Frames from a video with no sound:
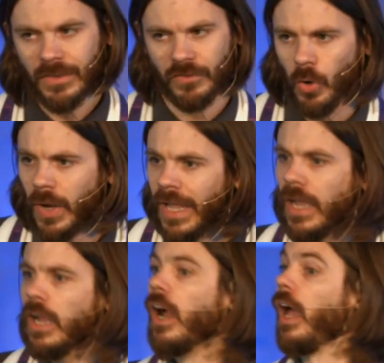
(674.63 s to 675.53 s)
So,
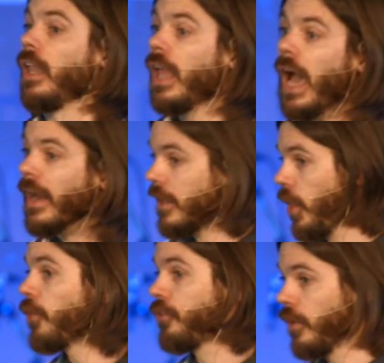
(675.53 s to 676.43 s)
a lot of
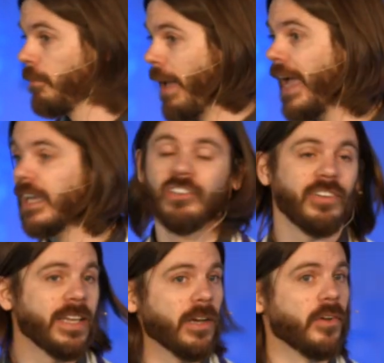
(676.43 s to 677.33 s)
cultural baggage
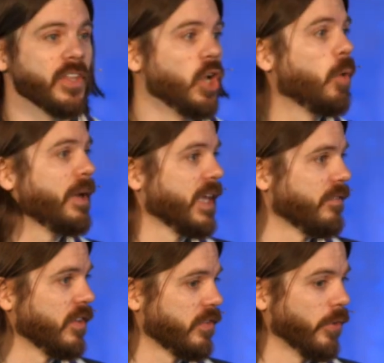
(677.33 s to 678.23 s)
here in the opening
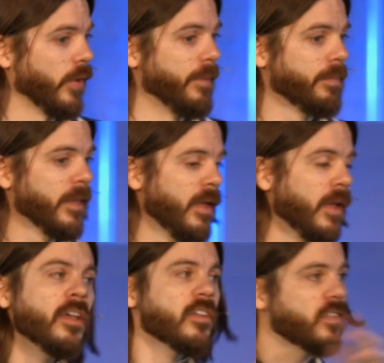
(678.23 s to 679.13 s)
of this story.
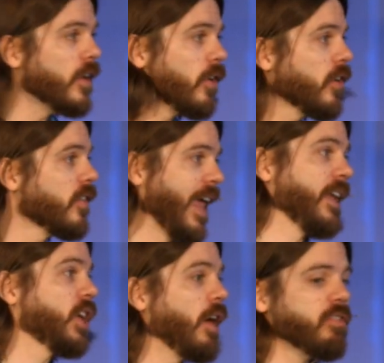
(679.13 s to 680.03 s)
Sinners
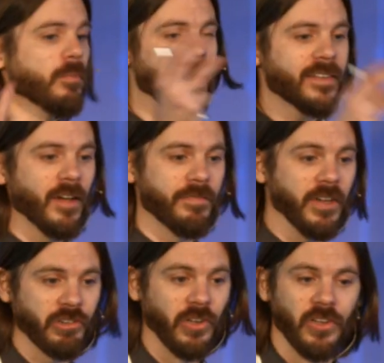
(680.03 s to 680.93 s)
and government
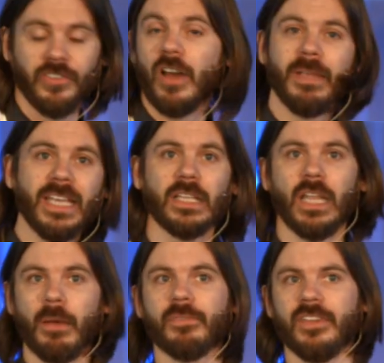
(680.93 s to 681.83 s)
officials are being
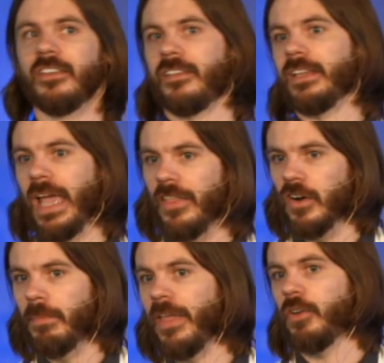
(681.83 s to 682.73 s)
lumped in
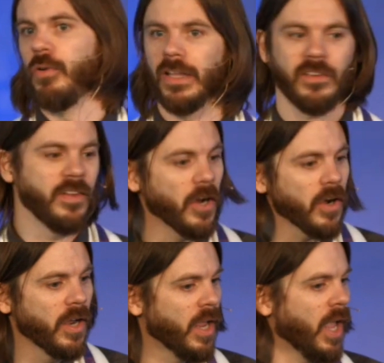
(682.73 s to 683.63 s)
together by the critics
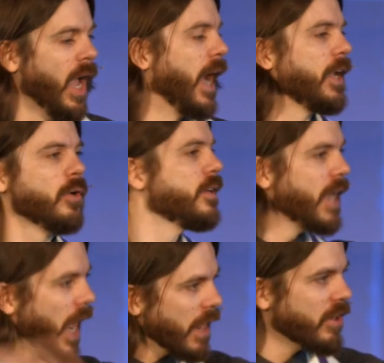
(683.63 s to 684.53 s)
here. I know
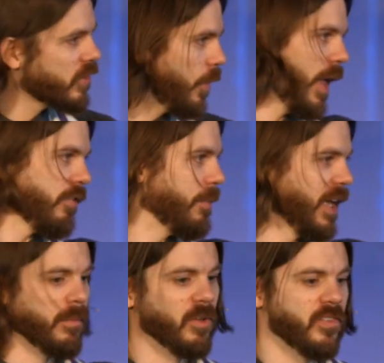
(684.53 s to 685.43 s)
none of us would ever
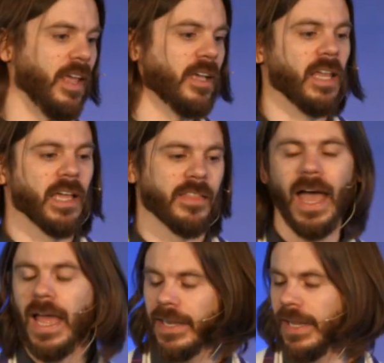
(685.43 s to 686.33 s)
make a mistake like
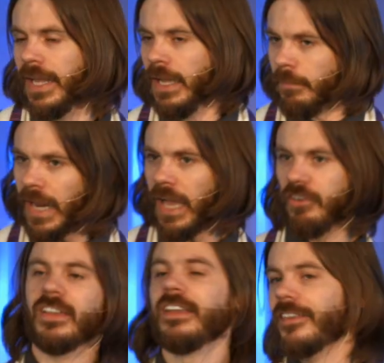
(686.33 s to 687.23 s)
that, but
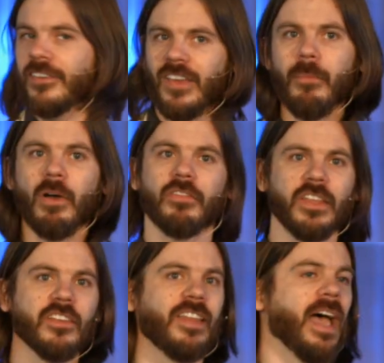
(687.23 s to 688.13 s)
actually some of
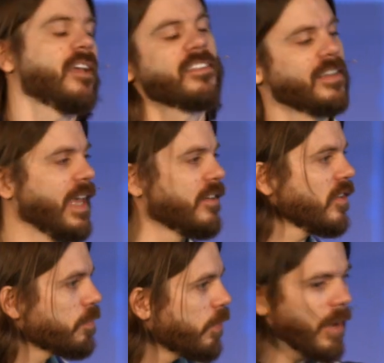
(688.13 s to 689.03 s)
these tax
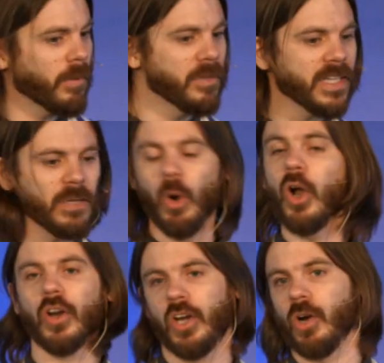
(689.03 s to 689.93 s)
collectors probably
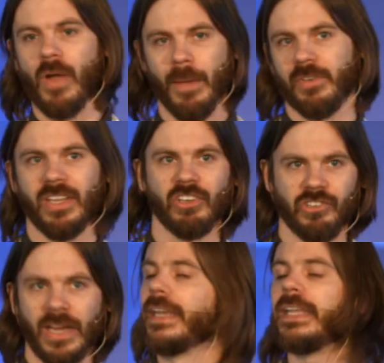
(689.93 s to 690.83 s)
were corrupt and
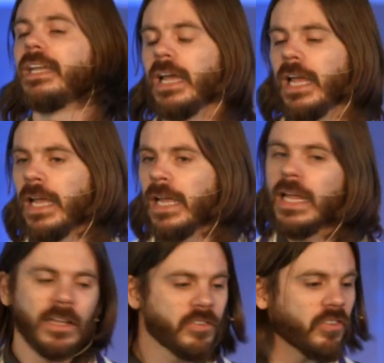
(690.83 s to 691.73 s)
shady,
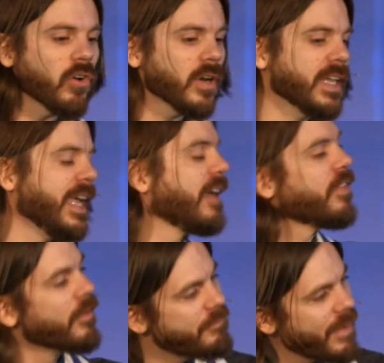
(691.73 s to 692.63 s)
and certainly at
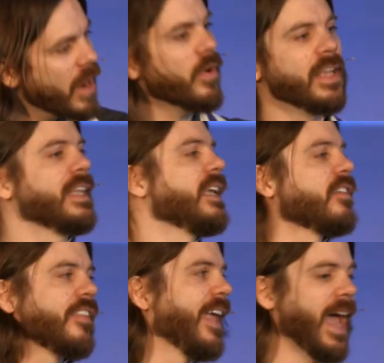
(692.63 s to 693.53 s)
the very
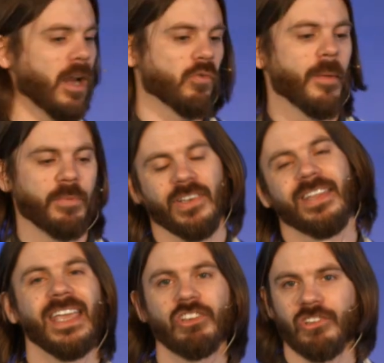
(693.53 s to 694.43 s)
least they had a
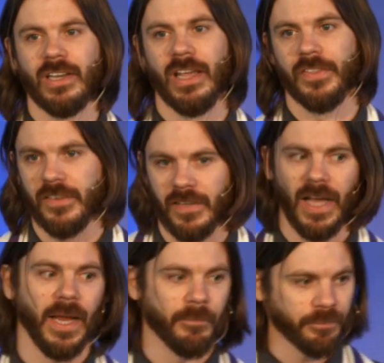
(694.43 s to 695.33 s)
reputation at the
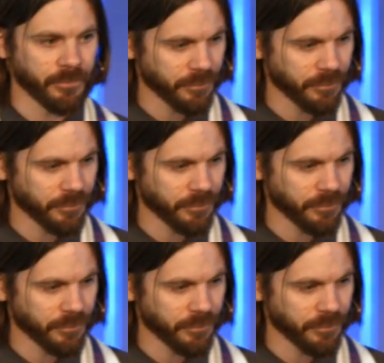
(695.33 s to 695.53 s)
time.